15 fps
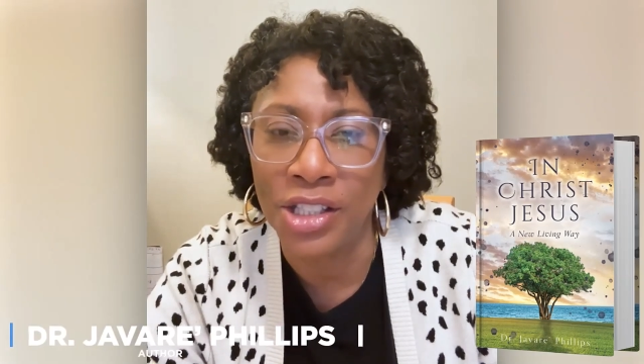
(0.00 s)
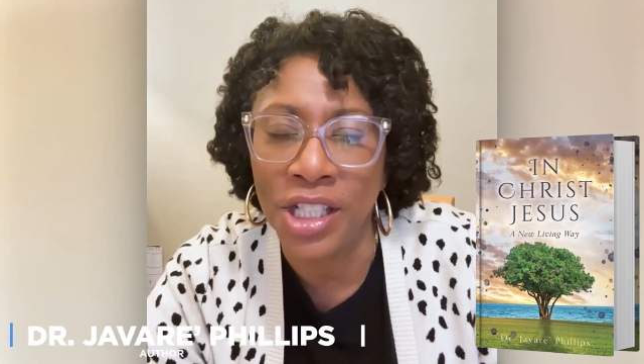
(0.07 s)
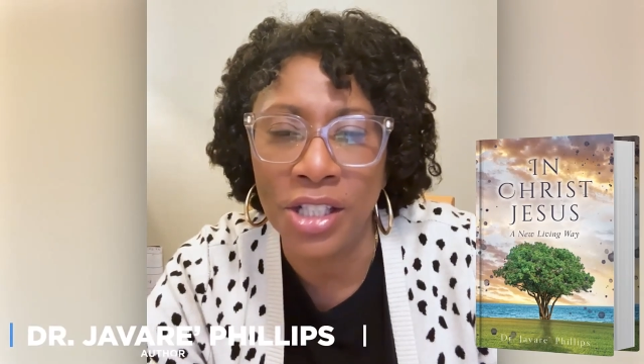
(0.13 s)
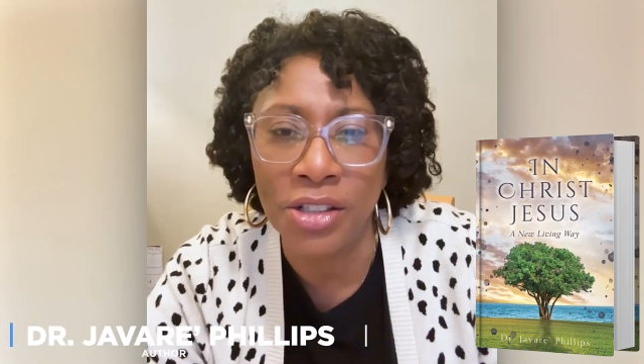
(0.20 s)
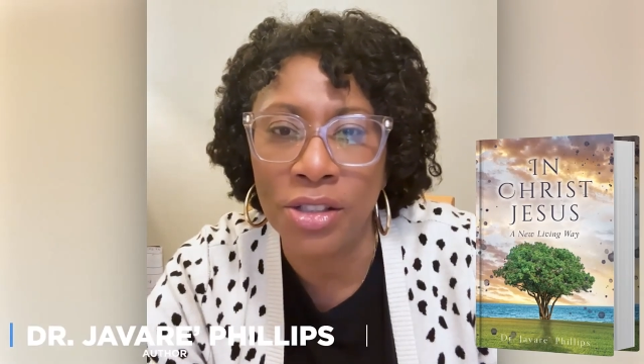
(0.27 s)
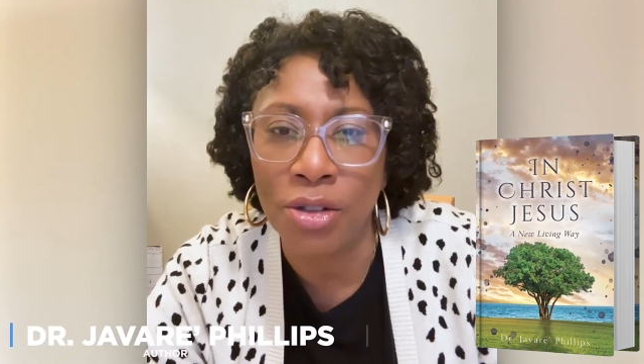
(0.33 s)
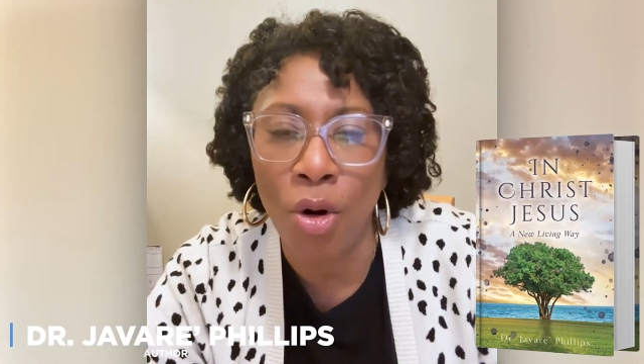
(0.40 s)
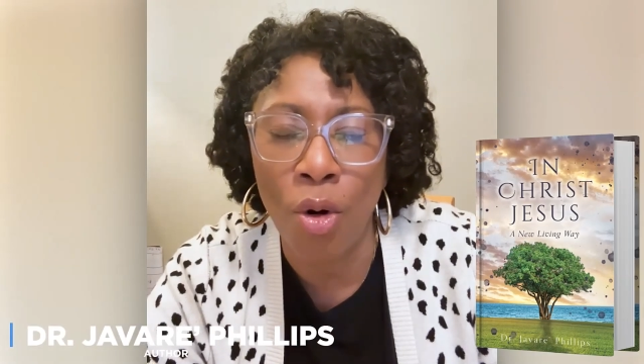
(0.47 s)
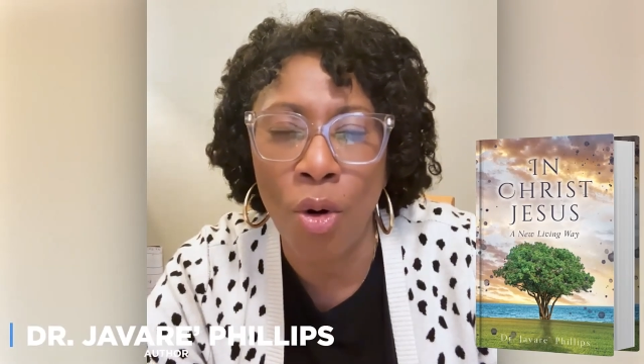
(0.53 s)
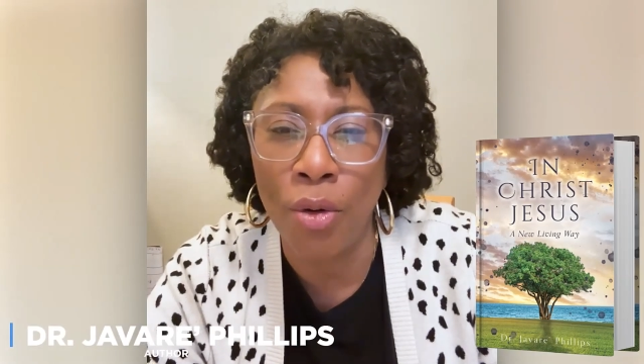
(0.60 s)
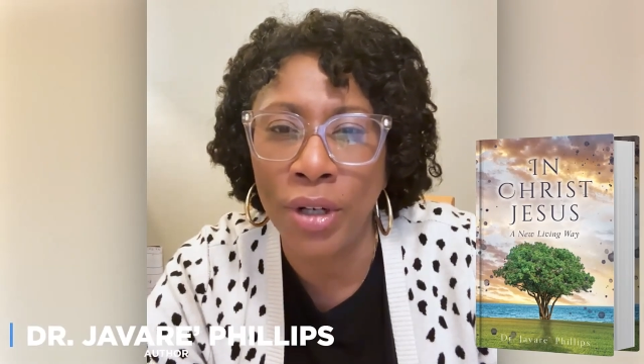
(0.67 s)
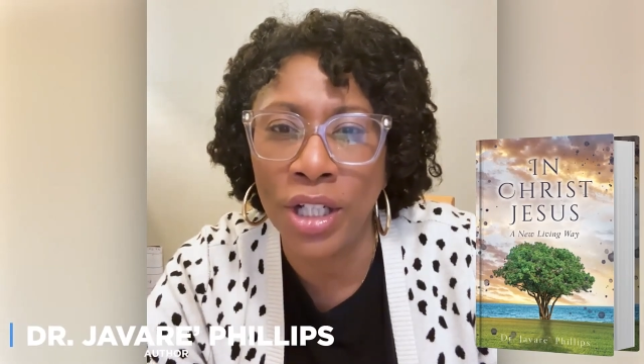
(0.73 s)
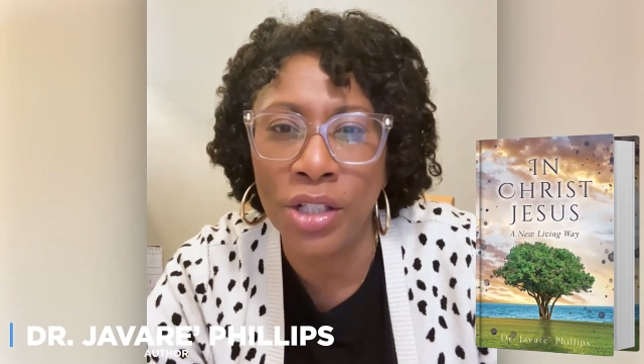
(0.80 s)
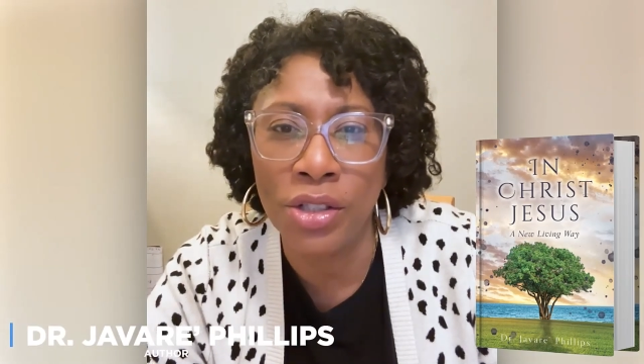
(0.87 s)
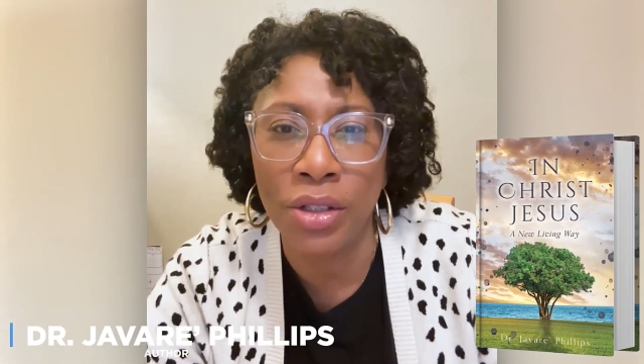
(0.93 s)
Jesus
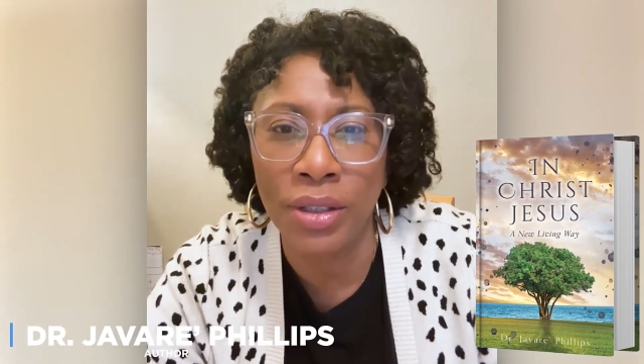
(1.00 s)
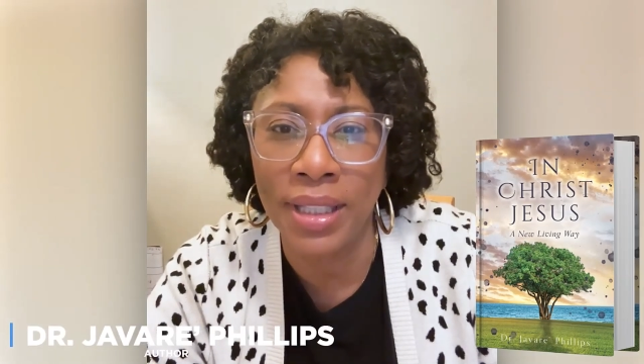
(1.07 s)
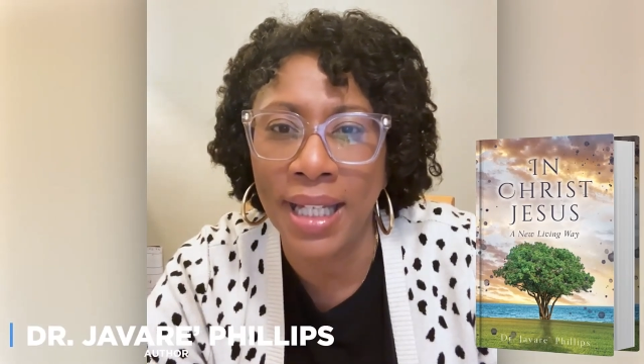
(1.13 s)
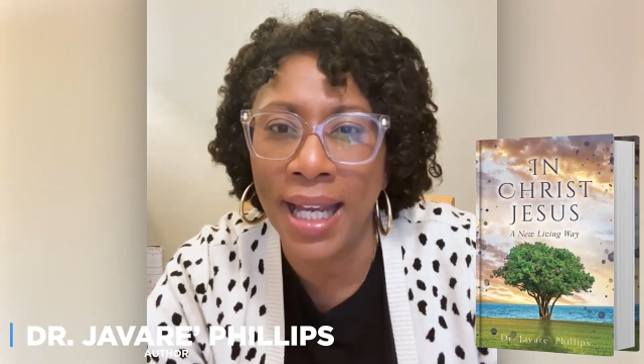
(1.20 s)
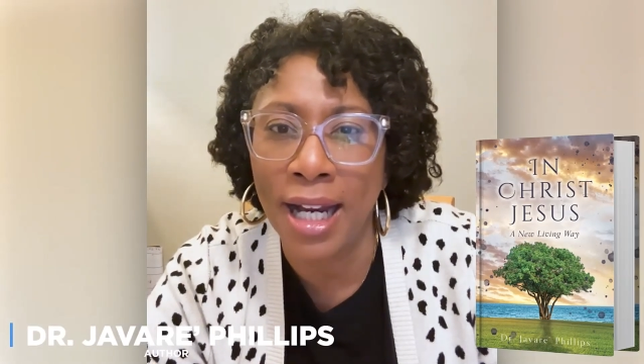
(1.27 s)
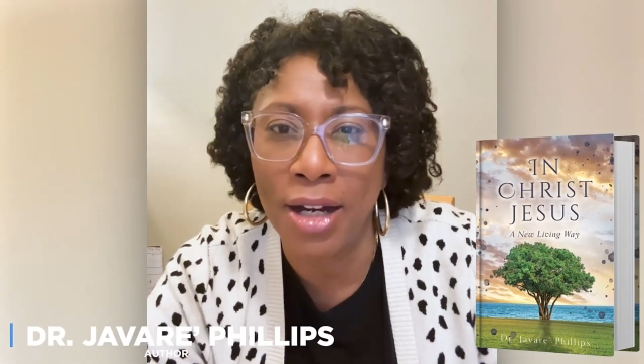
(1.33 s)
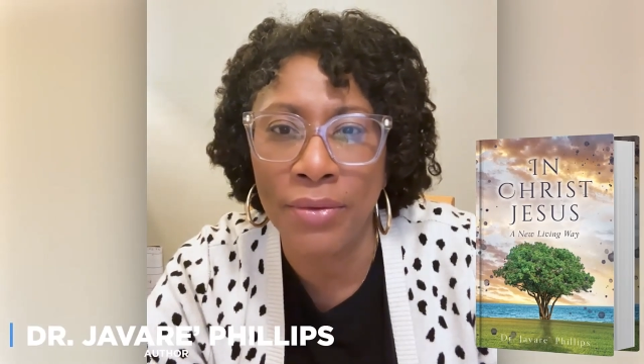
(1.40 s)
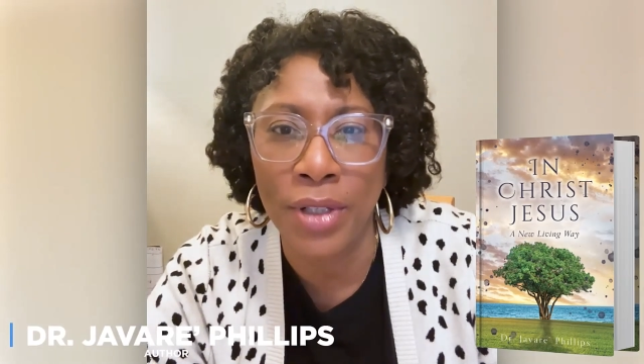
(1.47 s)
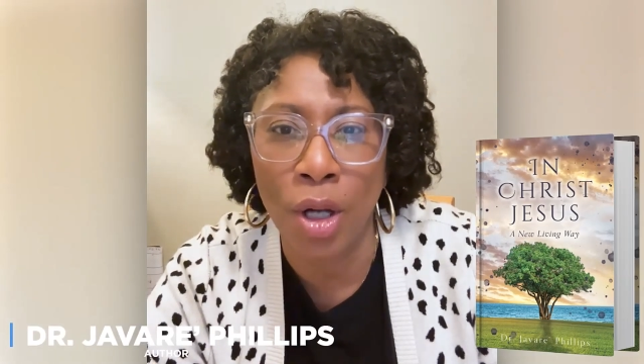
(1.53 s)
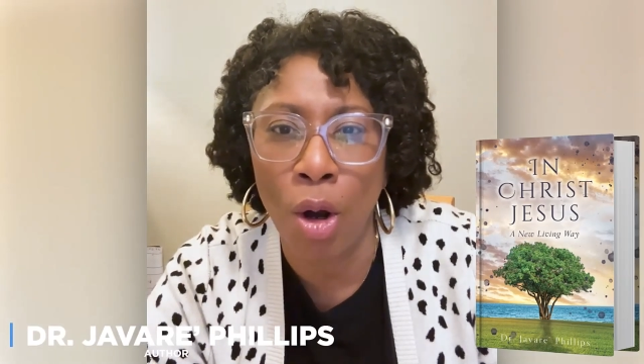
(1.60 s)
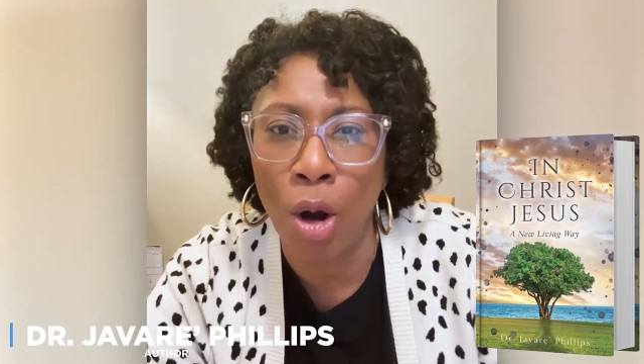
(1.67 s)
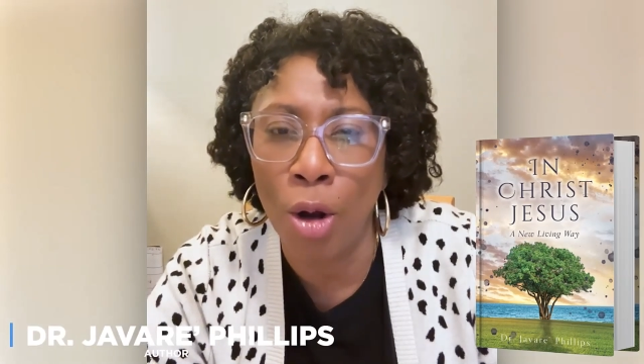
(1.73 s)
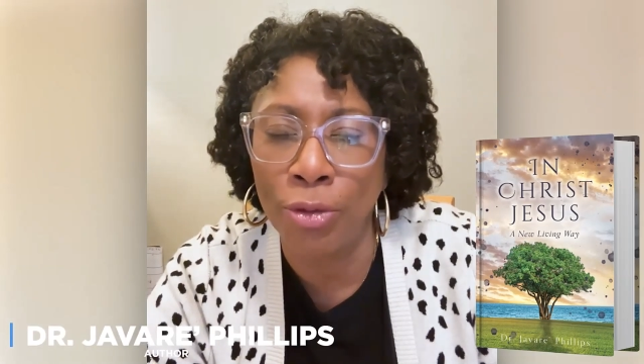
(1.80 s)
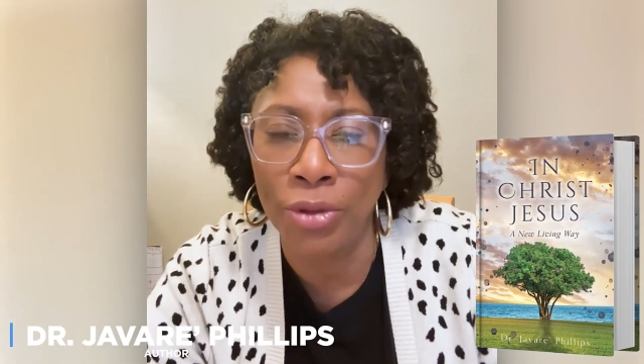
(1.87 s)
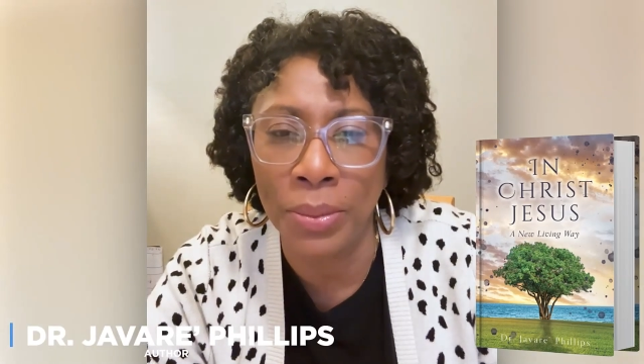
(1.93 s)
already took care of it
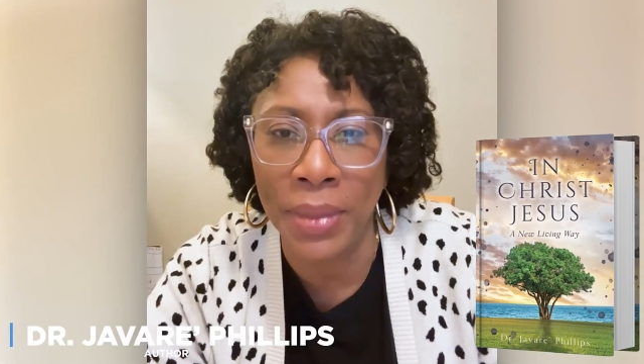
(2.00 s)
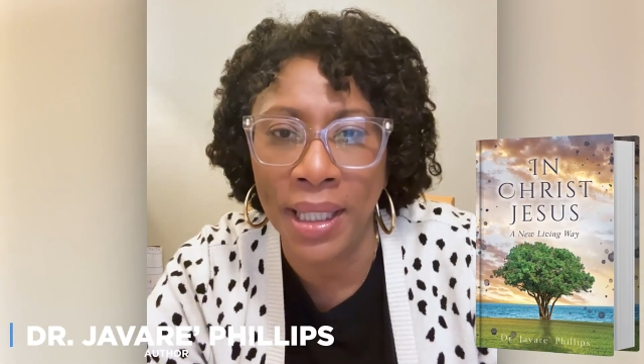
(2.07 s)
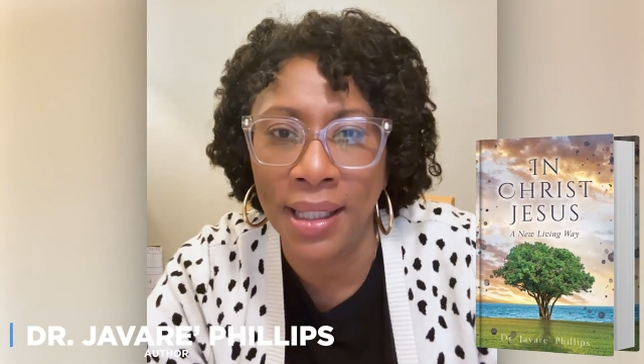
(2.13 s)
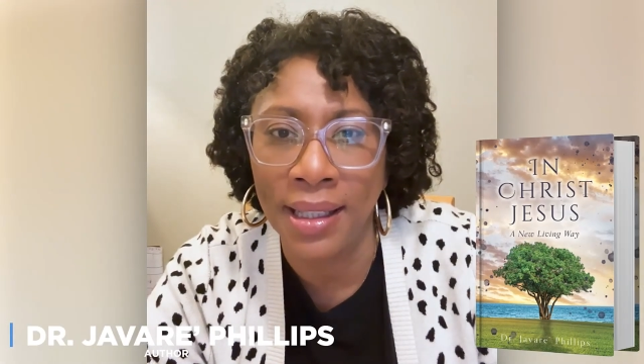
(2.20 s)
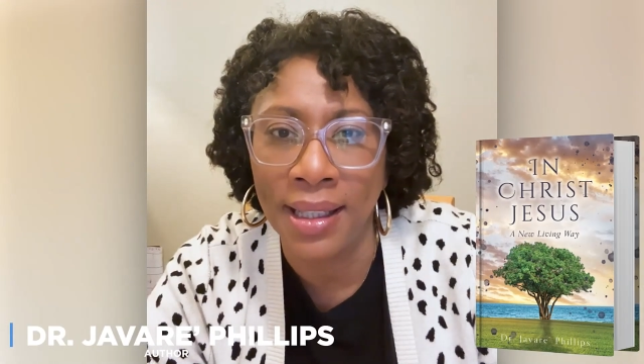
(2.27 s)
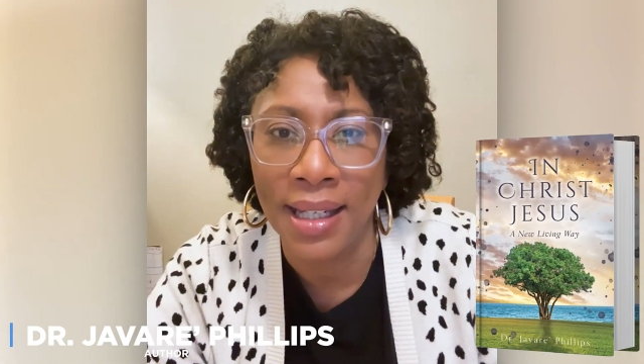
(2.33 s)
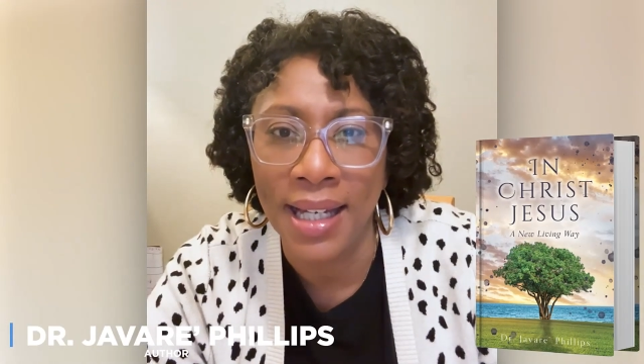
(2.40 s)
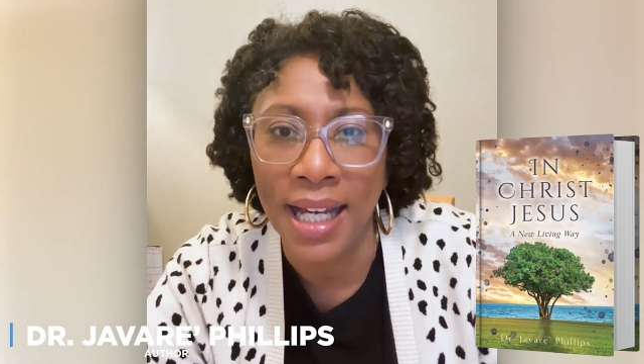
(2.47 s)
all for me.